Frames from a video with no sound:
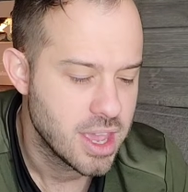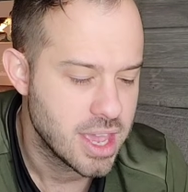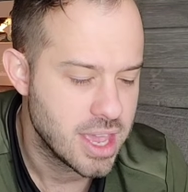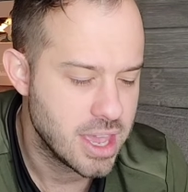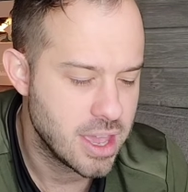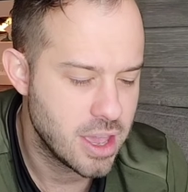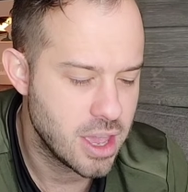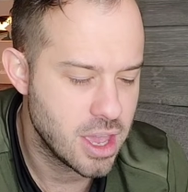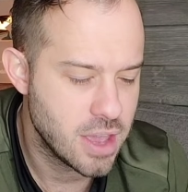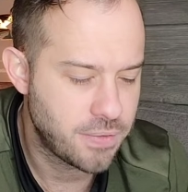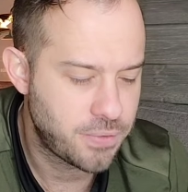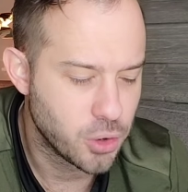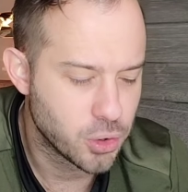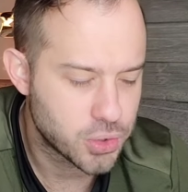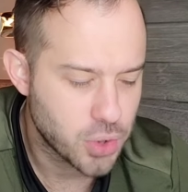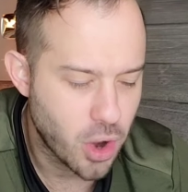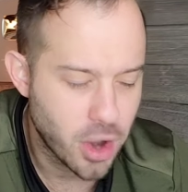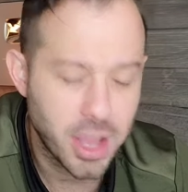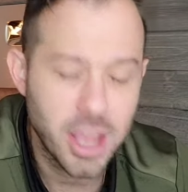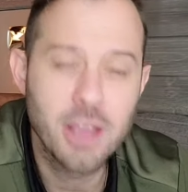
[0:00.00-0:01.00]
If you're
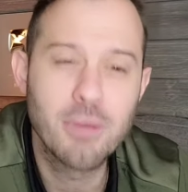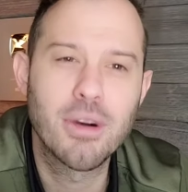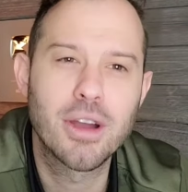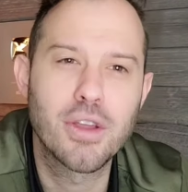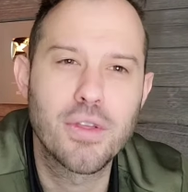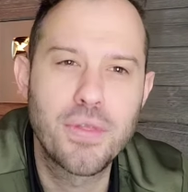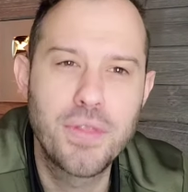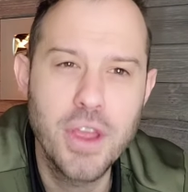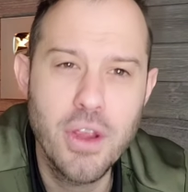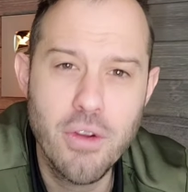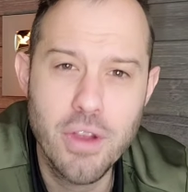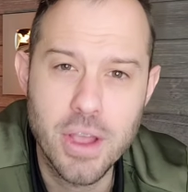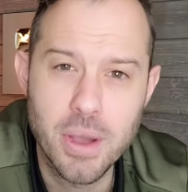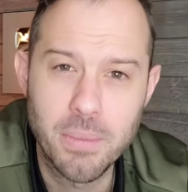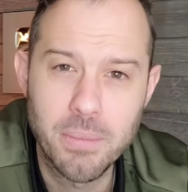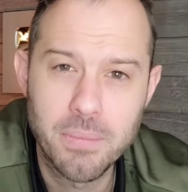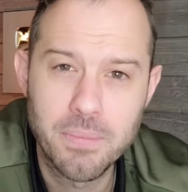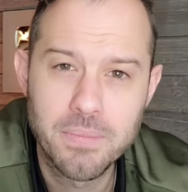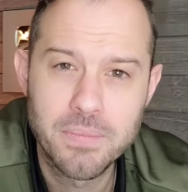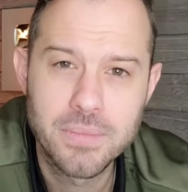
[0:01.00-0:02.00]
talking about Ethereum,
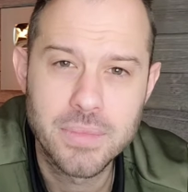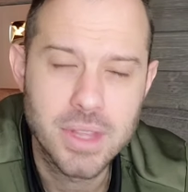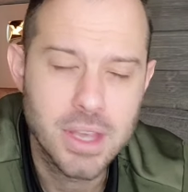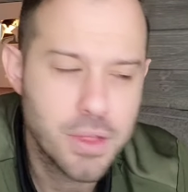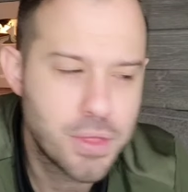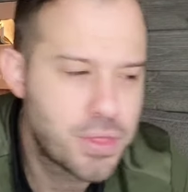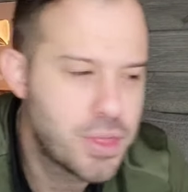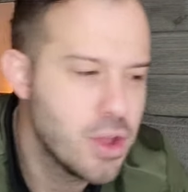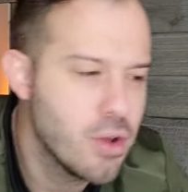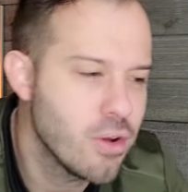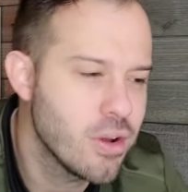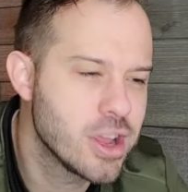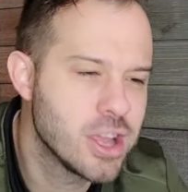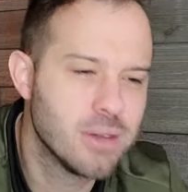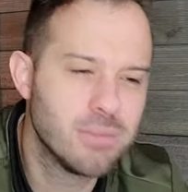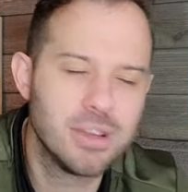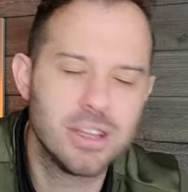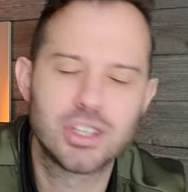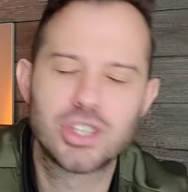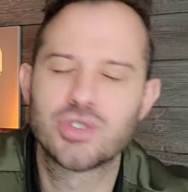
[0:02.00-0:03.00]

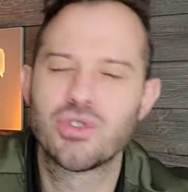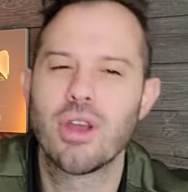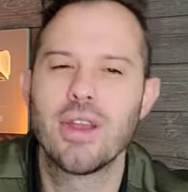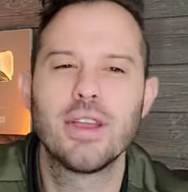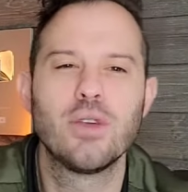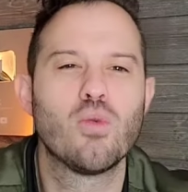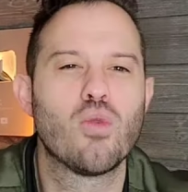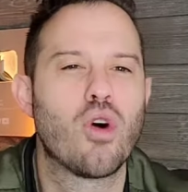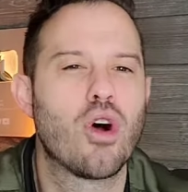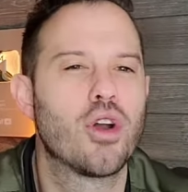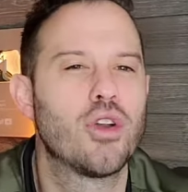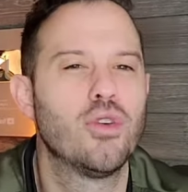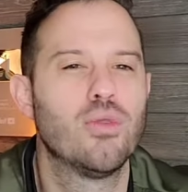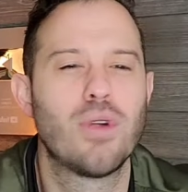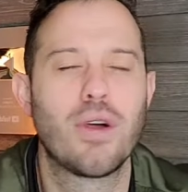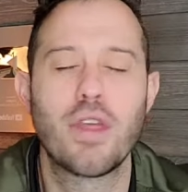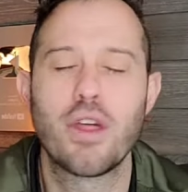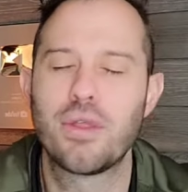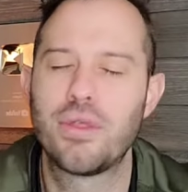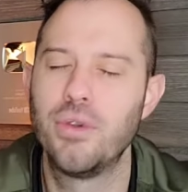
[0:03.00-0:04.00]
Ethereum is trading water
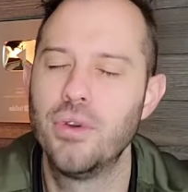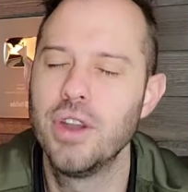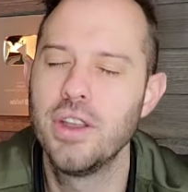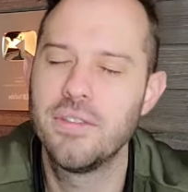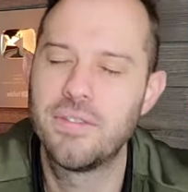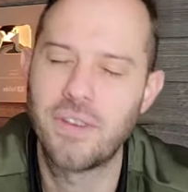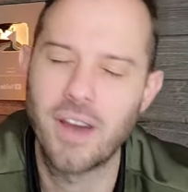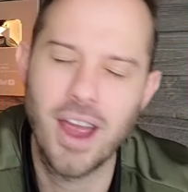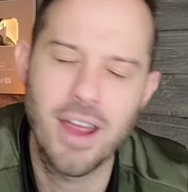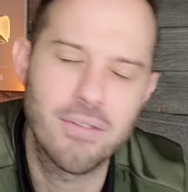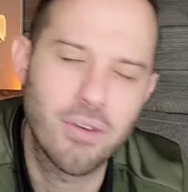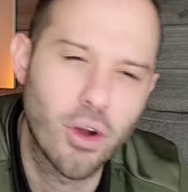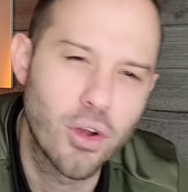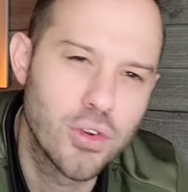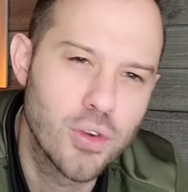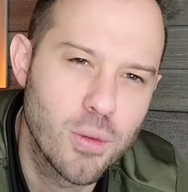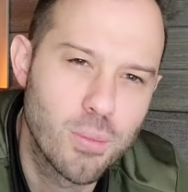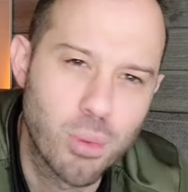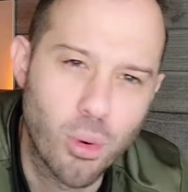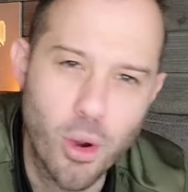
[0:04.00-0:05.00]
around that
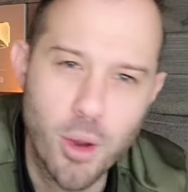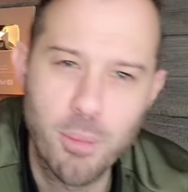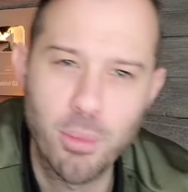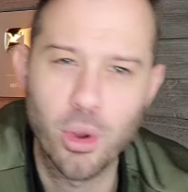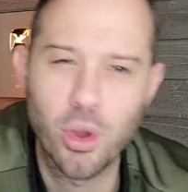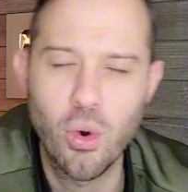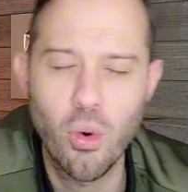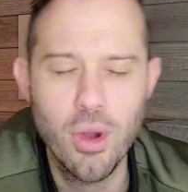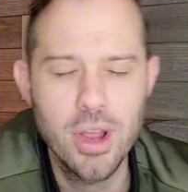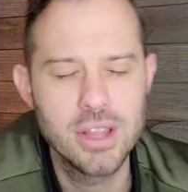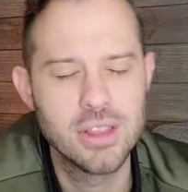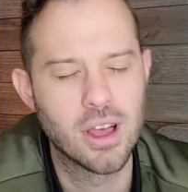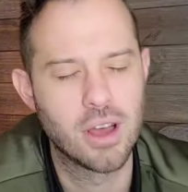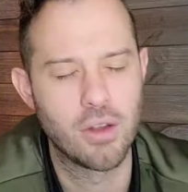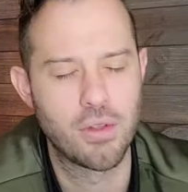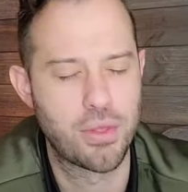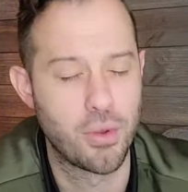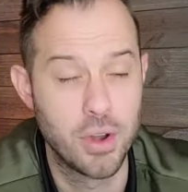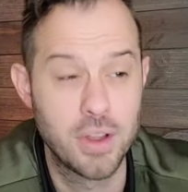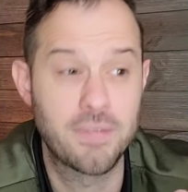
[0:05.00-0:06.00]
3,500 point per coin, le- or
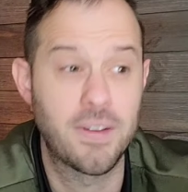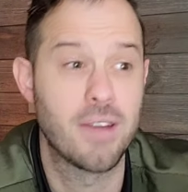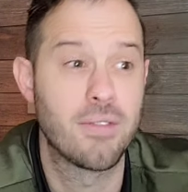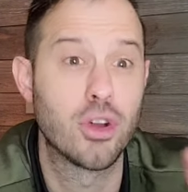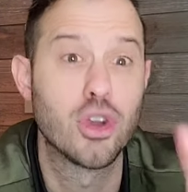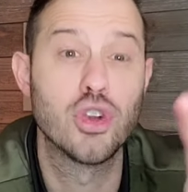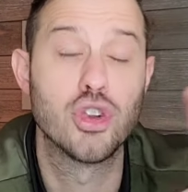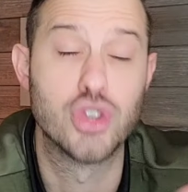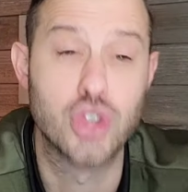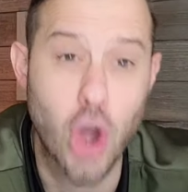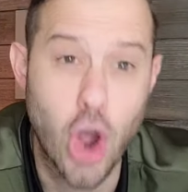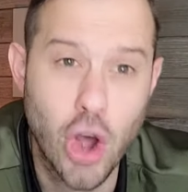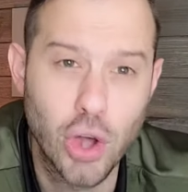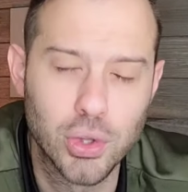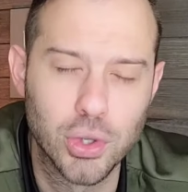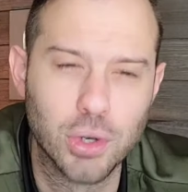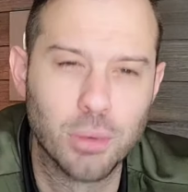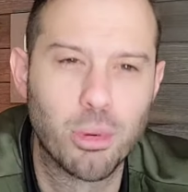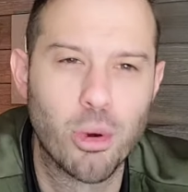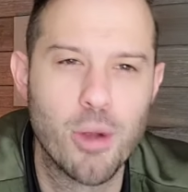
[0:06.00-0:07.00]
3,500
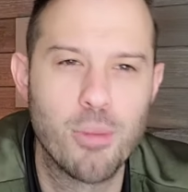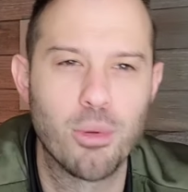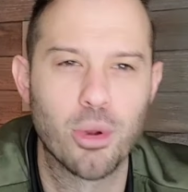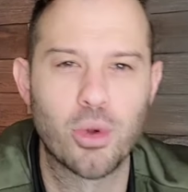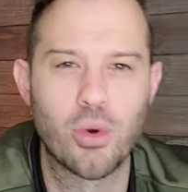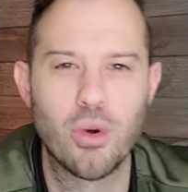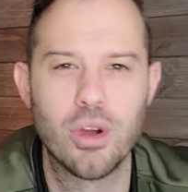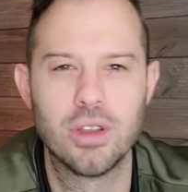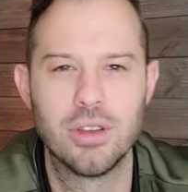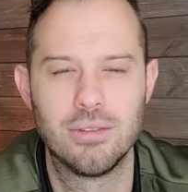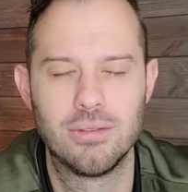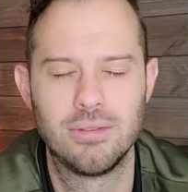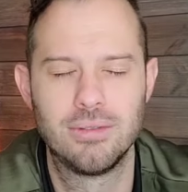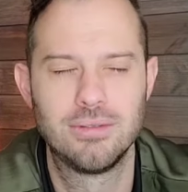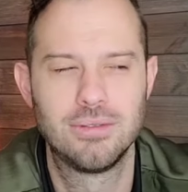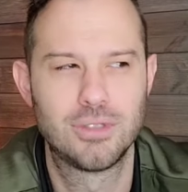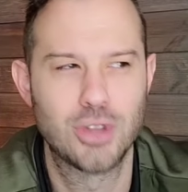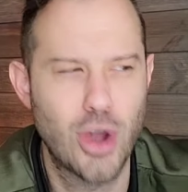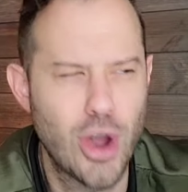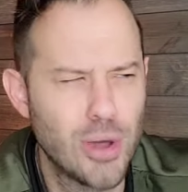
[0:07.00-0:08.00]
dollar point per coin,
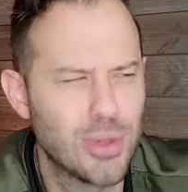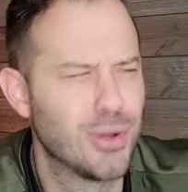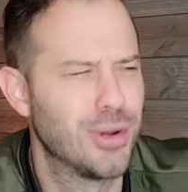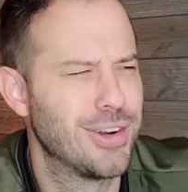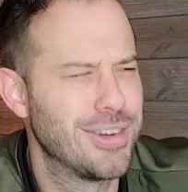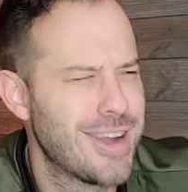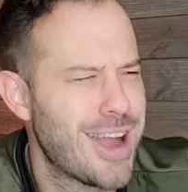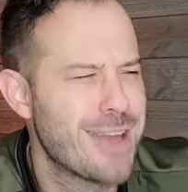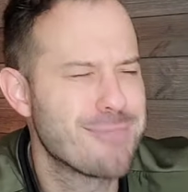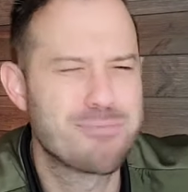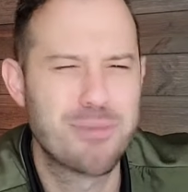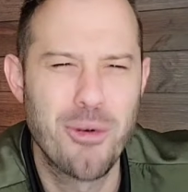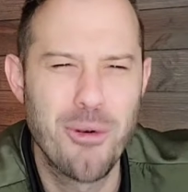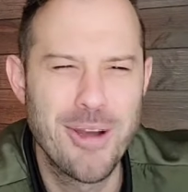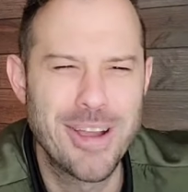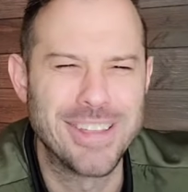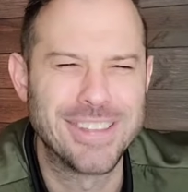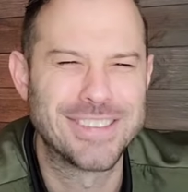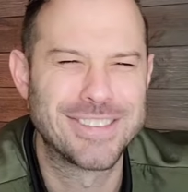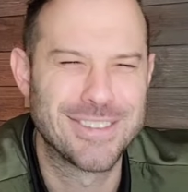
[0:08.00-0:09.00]
dollar, not
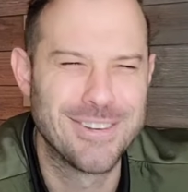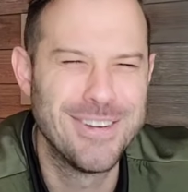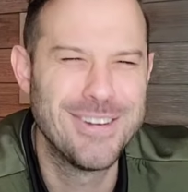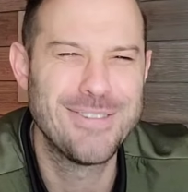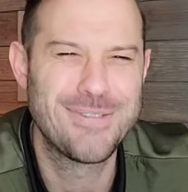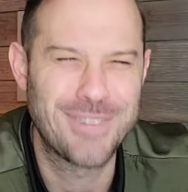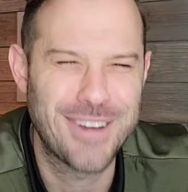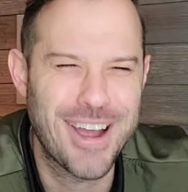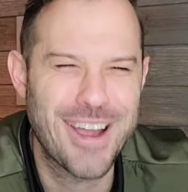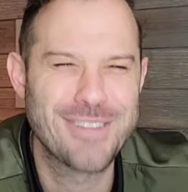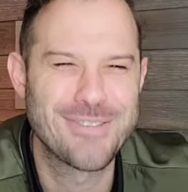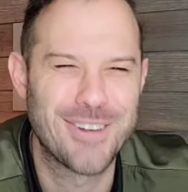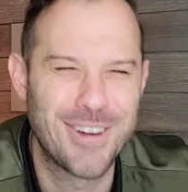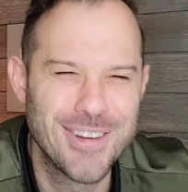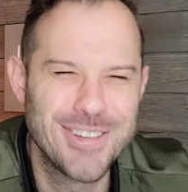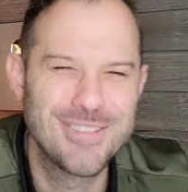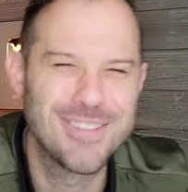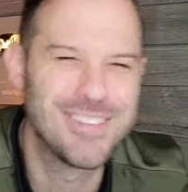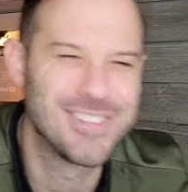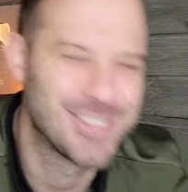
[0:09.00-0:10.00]
points,
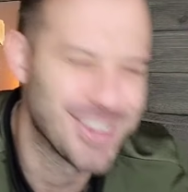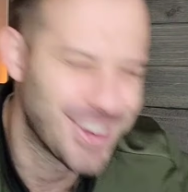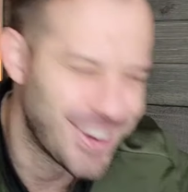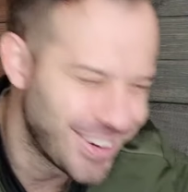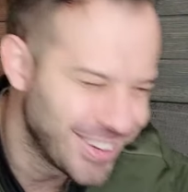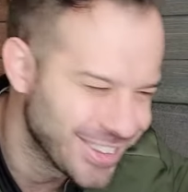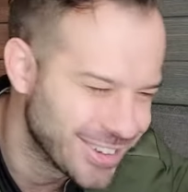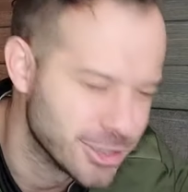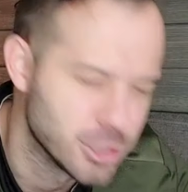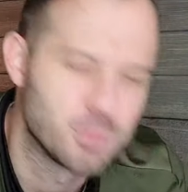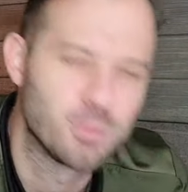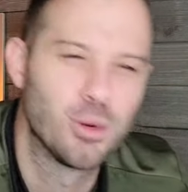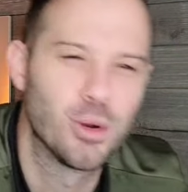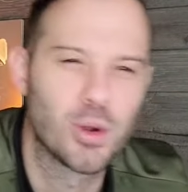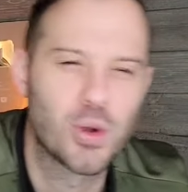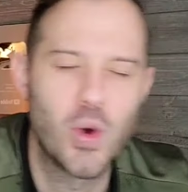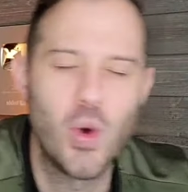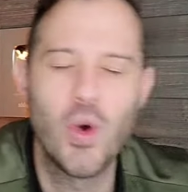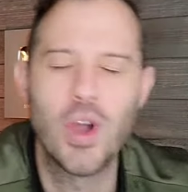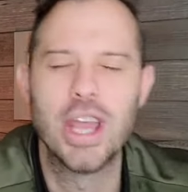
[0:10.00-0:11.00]
3,500 dollars per
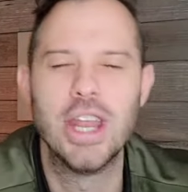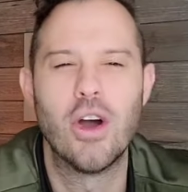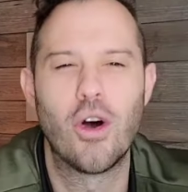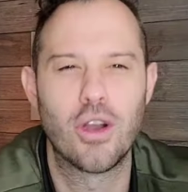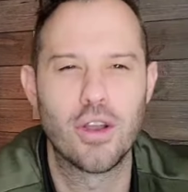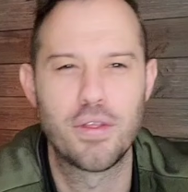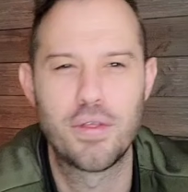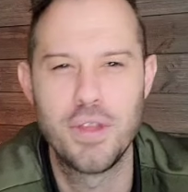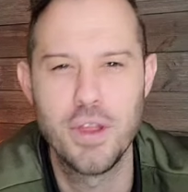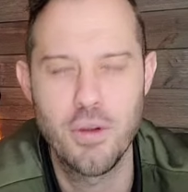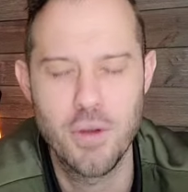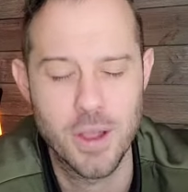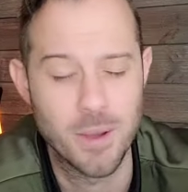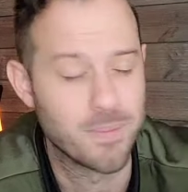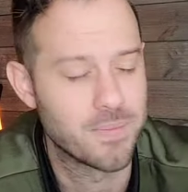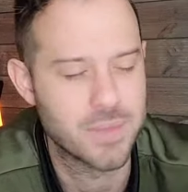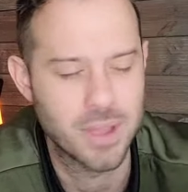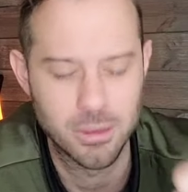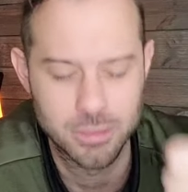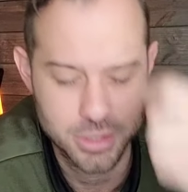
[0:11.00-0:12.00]
coin on Ethereum.
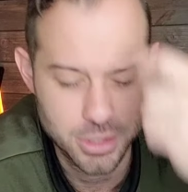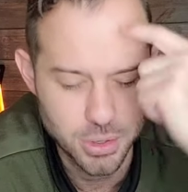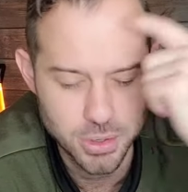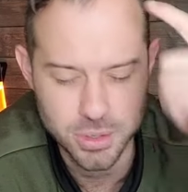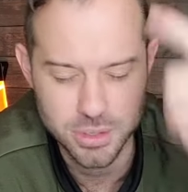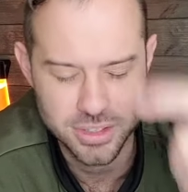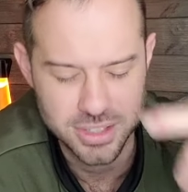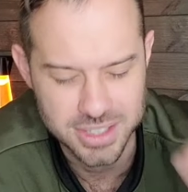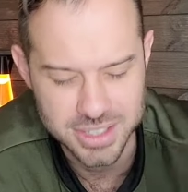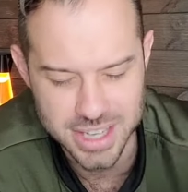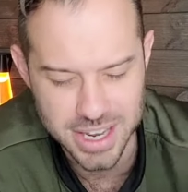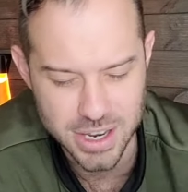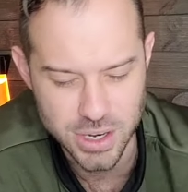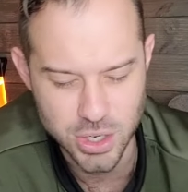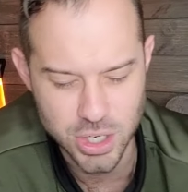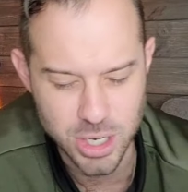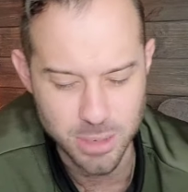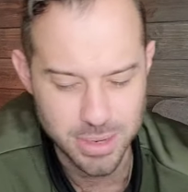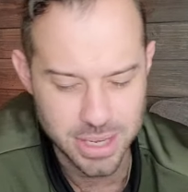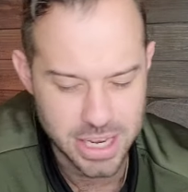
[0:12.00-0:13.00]
I'm so used to saying
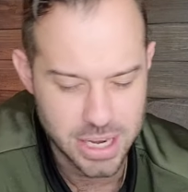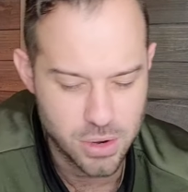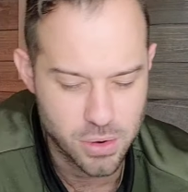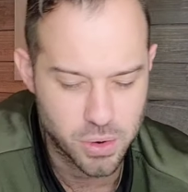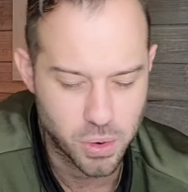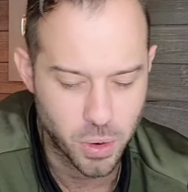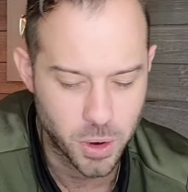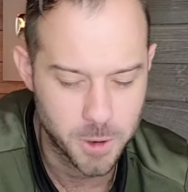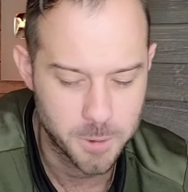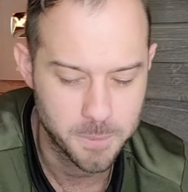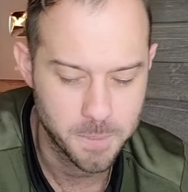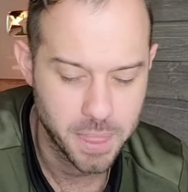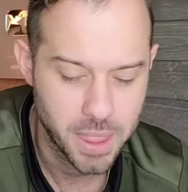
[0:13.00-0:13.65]
Shiba Inu coin.